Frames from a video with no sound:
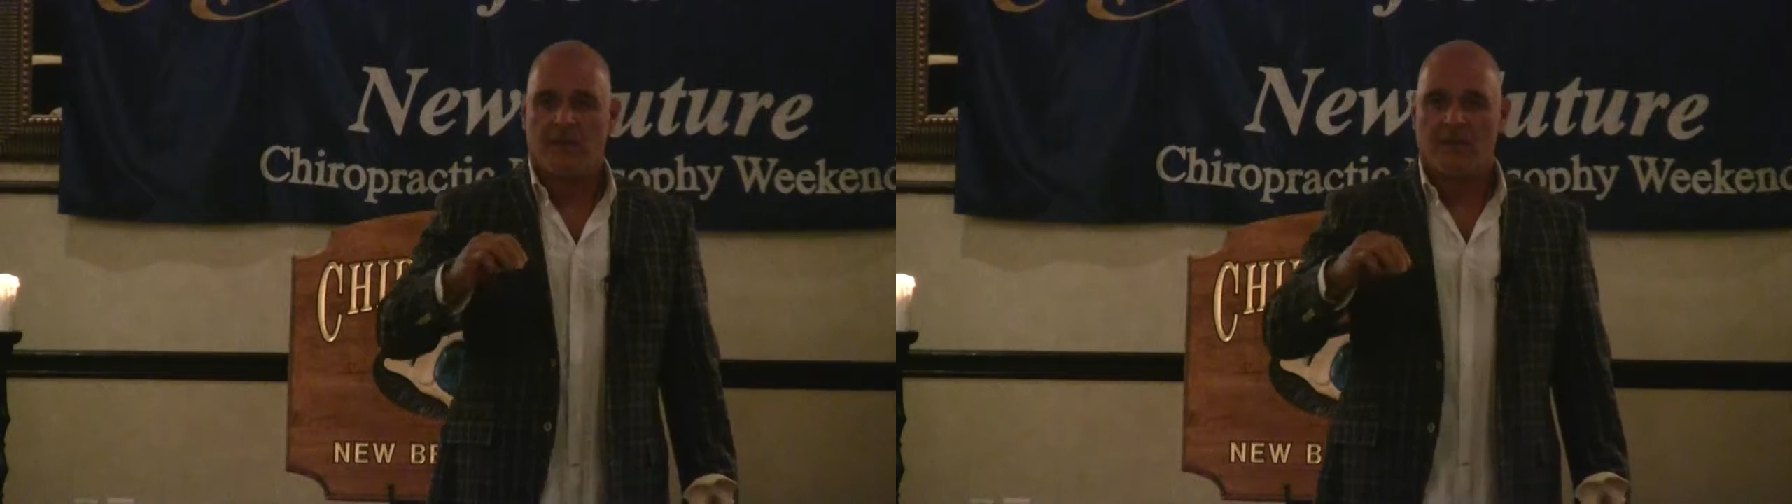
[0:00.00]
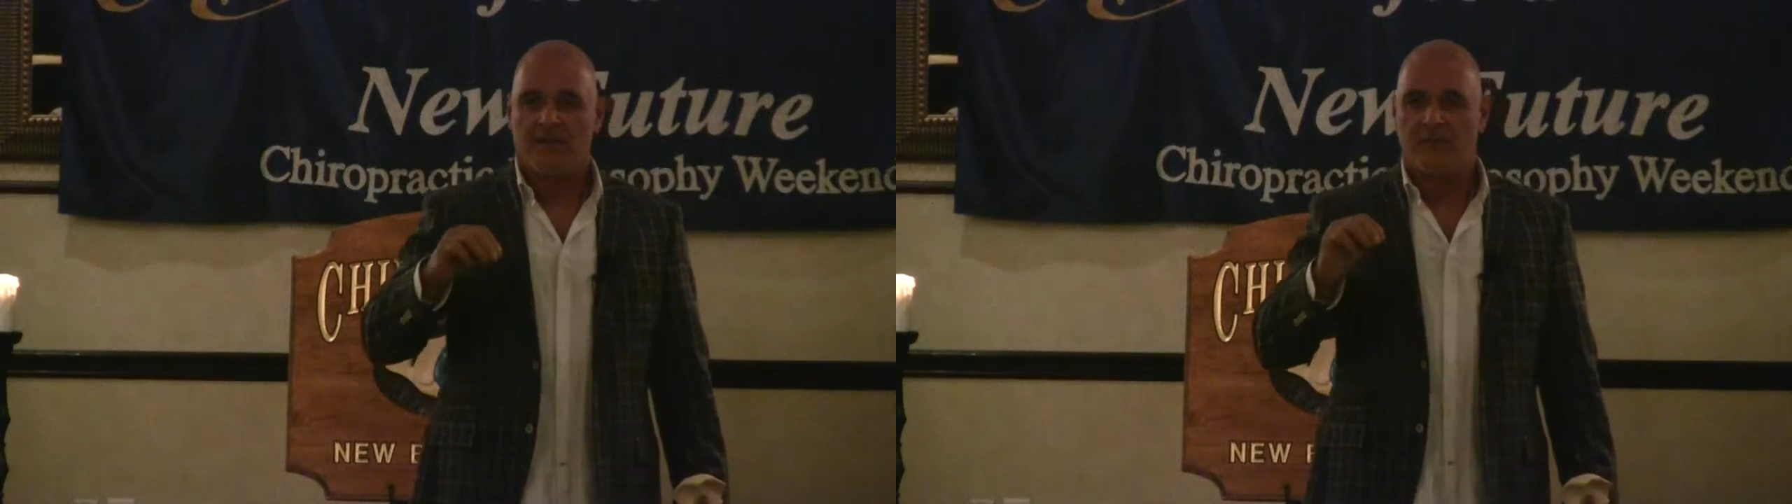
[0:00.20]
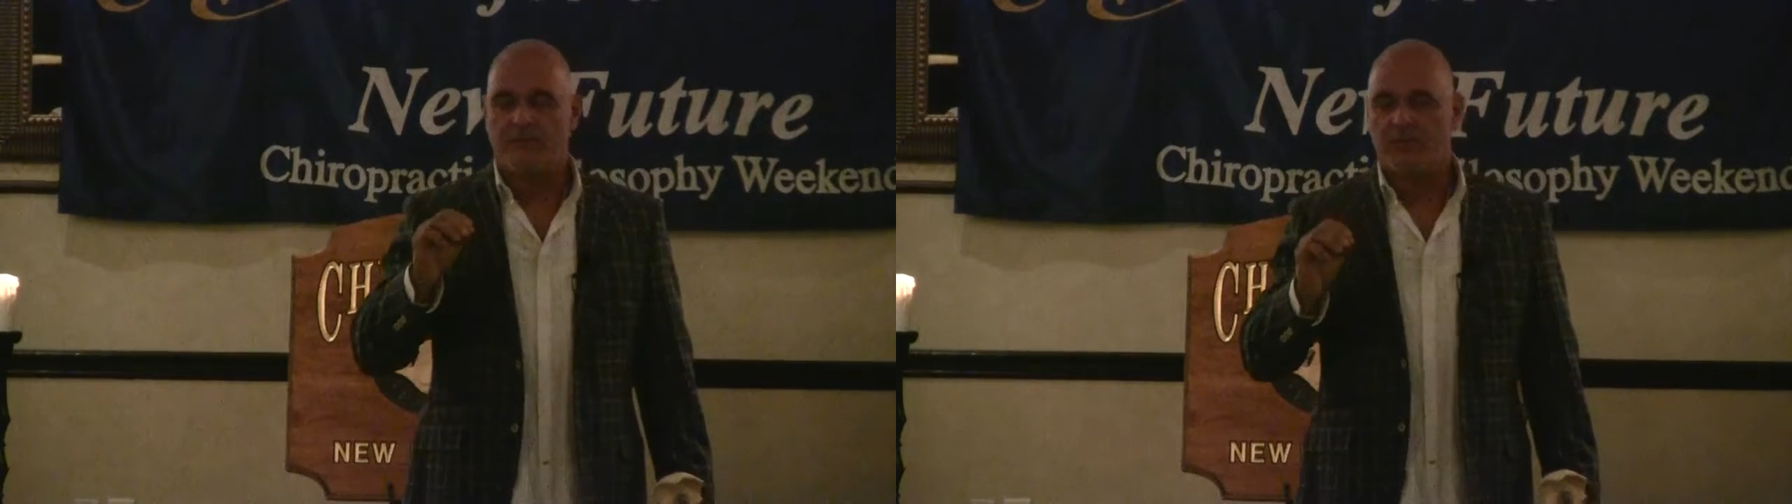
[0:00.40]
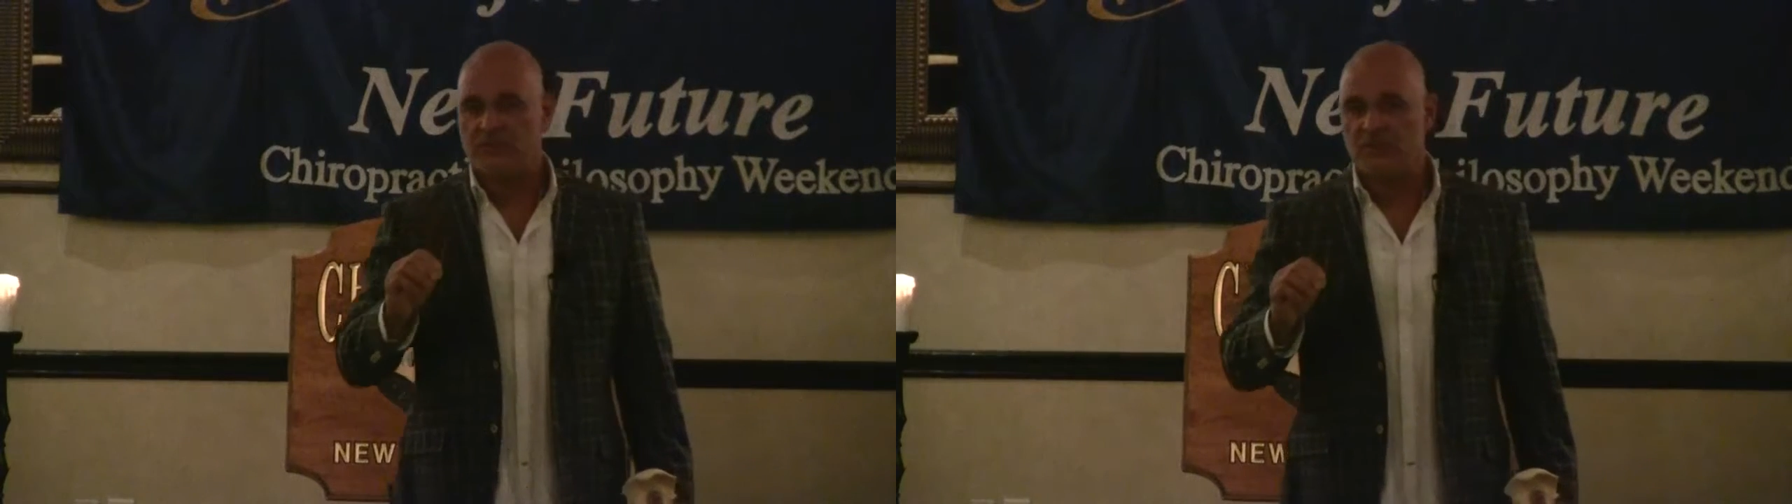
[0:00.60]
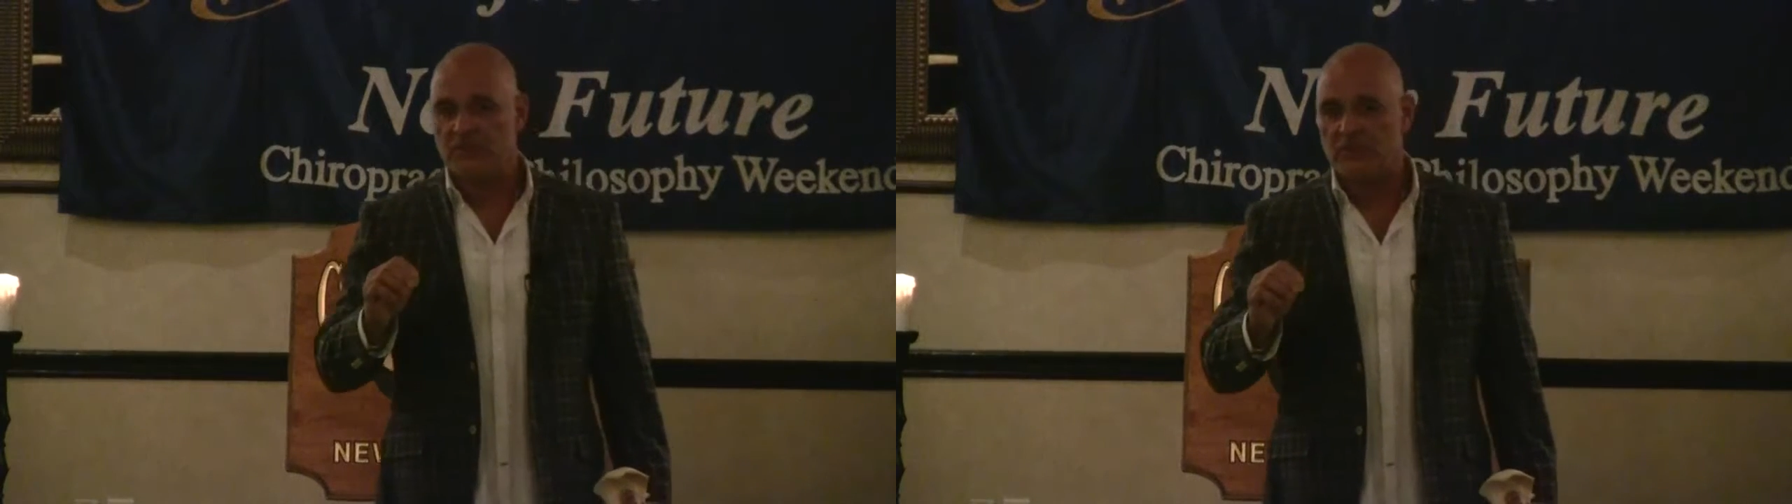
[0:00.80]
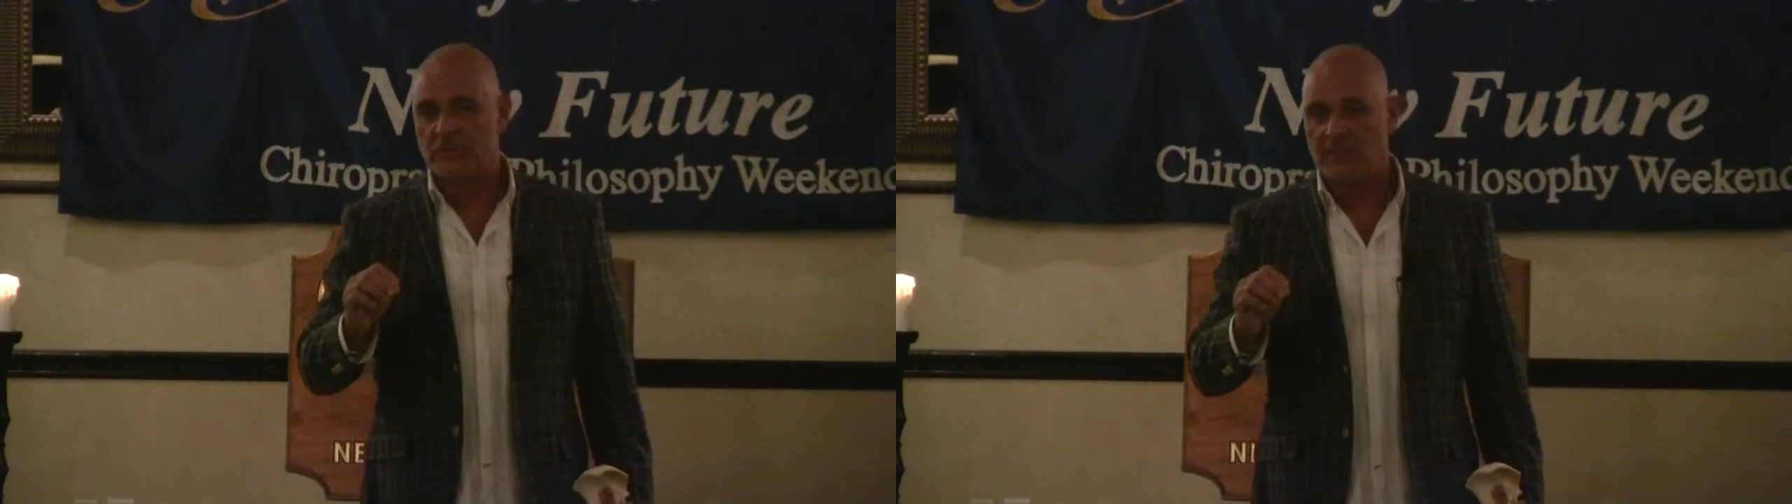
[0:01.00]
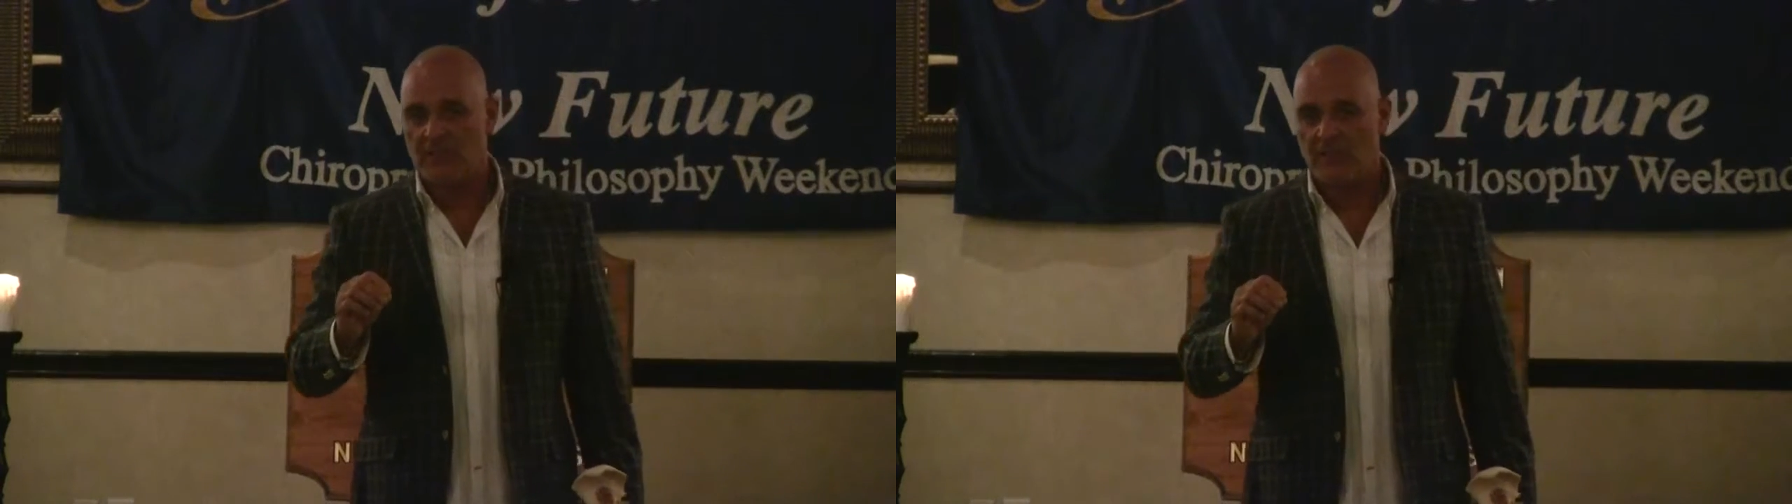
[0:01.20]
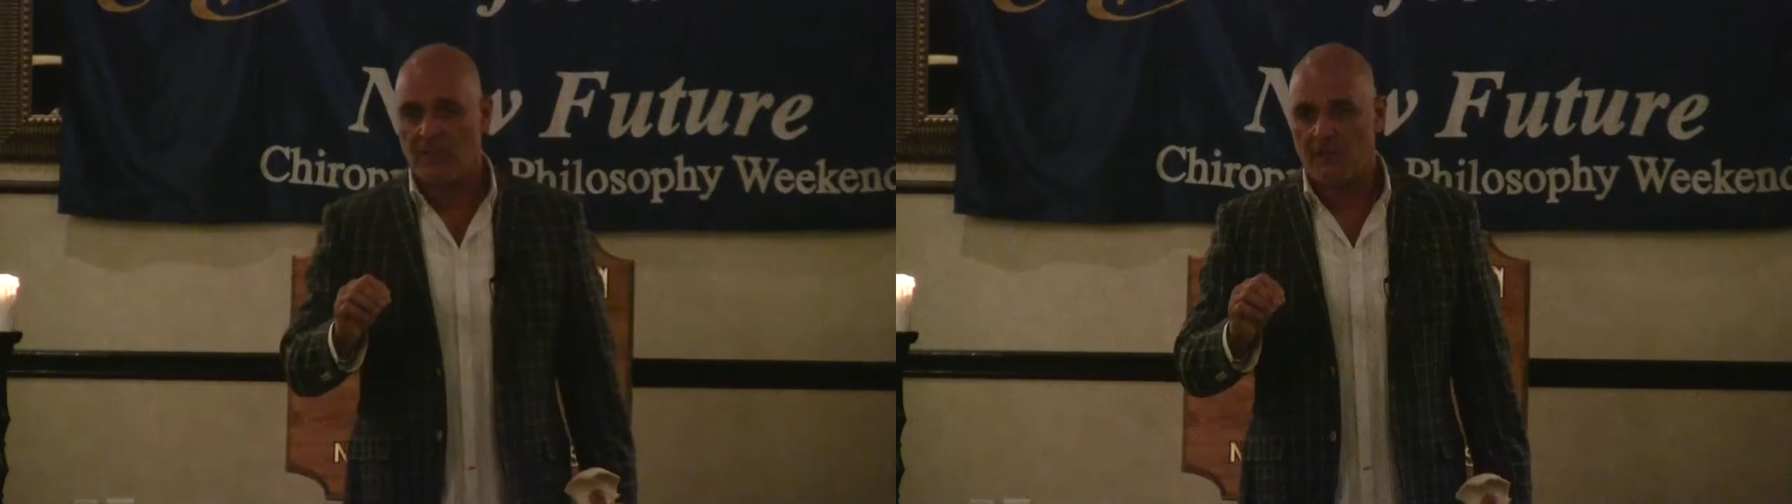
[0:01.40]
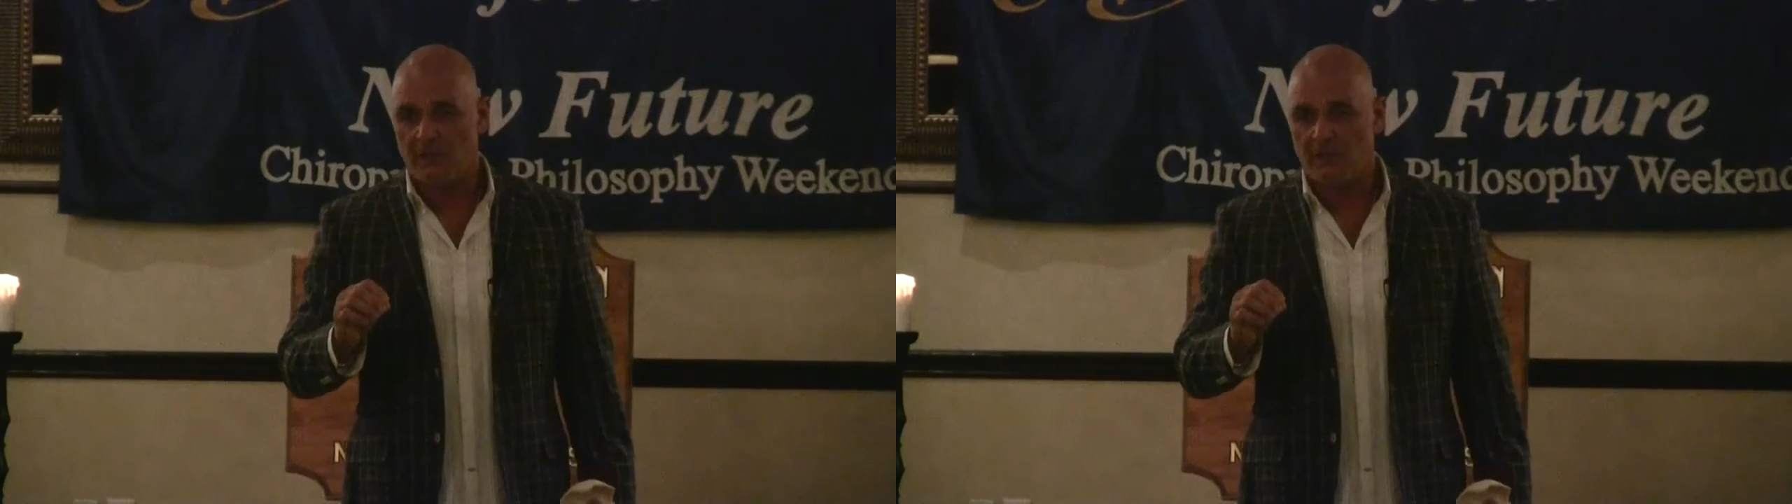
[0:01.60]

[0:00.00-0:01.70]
a deficiency